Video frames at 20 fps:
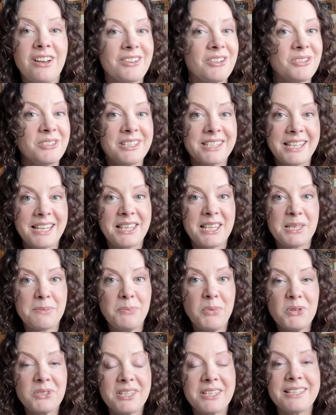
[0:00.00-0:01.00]
couldn't see
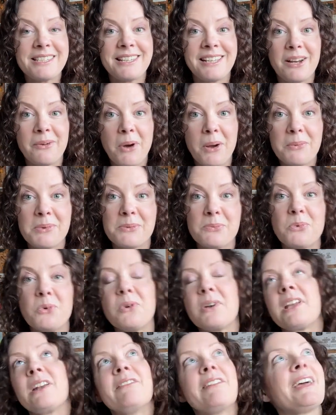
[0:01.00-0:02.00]
these buses. You know, I was
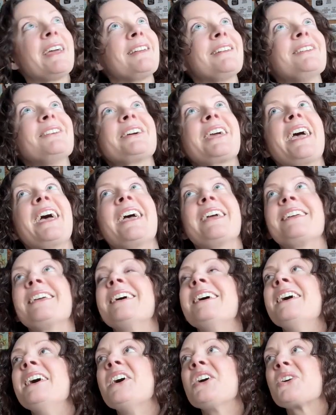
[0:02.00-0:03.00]
walking around looking,
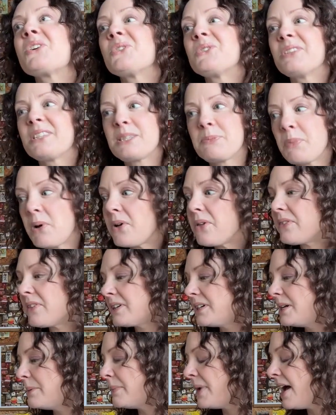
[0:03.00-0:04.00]
couldn't spot
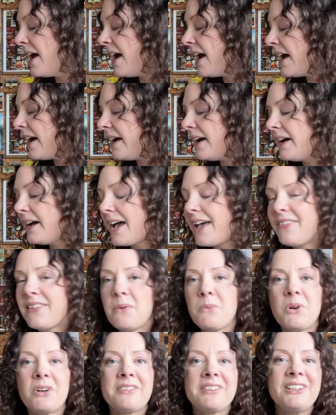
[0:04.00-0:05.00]
them, and
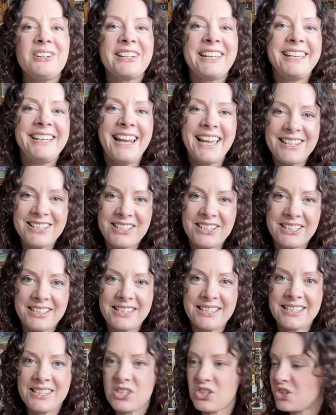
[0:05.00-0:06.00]
then one of the lucky
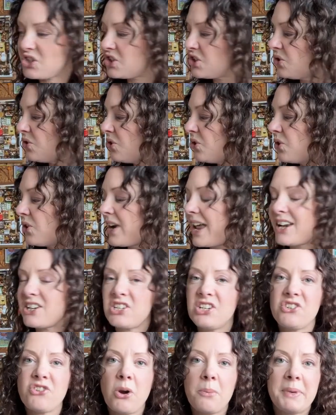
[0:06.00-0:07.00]
legends, Sean,
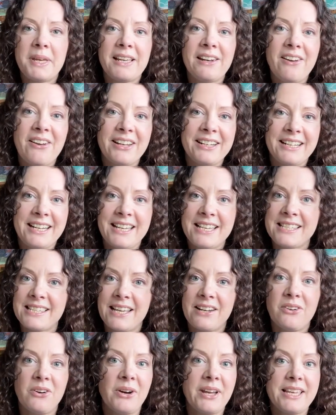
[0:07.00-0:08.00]
actually dropped me a line, and he
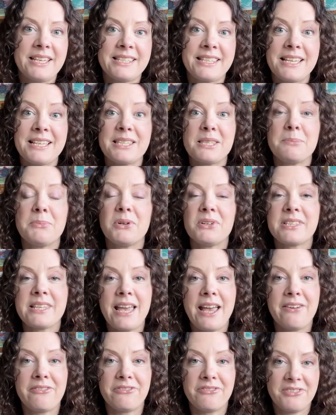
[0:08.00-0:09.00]
said, oh, he sees the bus
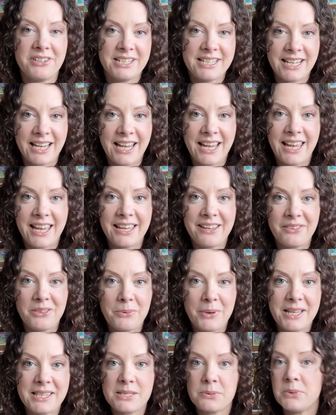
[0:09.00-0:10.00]
every day on
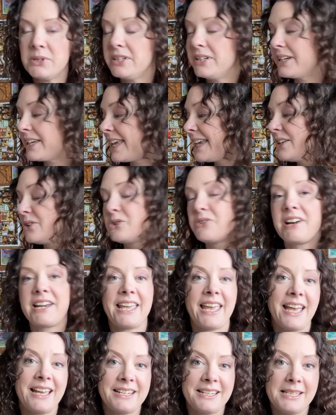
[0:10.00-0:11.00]
the way to work. He'd
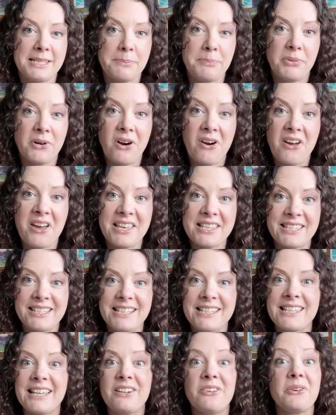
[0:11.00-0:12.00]
already had his prize, and
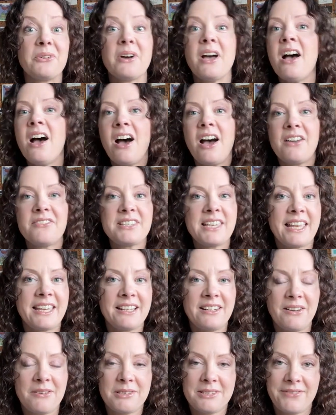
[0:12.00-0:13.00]
he said, oh, I've
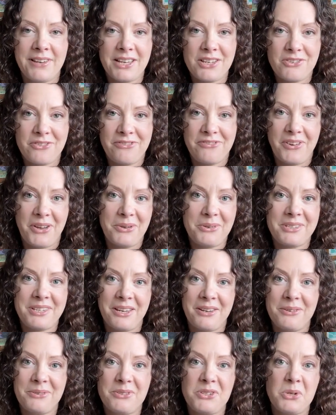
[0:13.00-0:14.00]
taken loads of extra
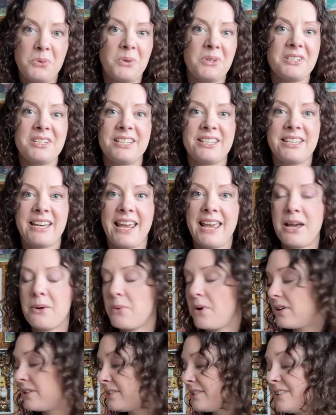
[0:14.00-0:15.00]
photos, do you want to share
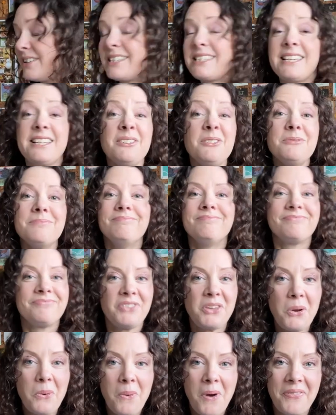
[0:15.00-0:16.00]
one? And I said, oh,
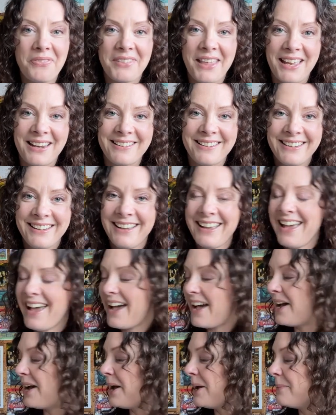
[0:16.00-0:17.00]
go on then.
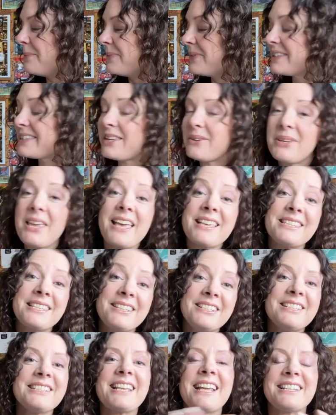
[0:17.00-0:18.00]
So yeah, so
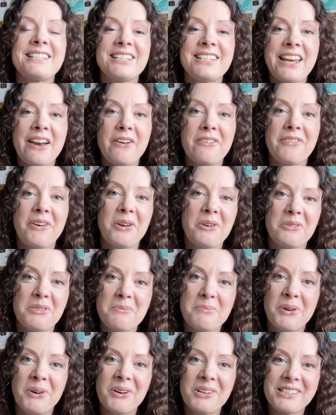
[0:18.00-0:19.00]
you just had to share a photo with
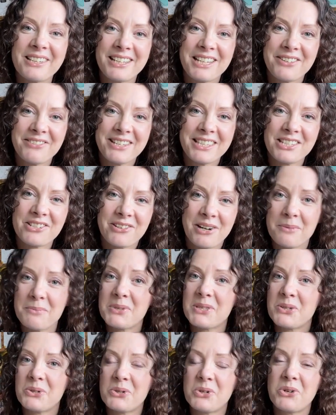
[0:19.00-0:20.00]
the bus on your Instagram
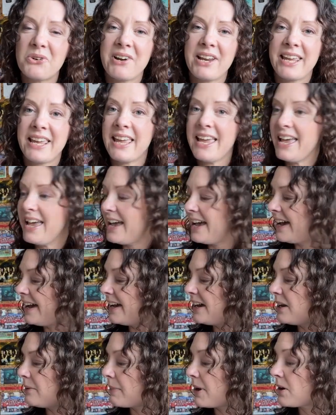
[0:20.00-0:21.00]
story.
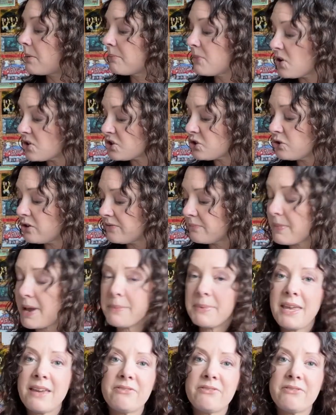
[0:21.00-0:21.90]
And I'm not sure if maybe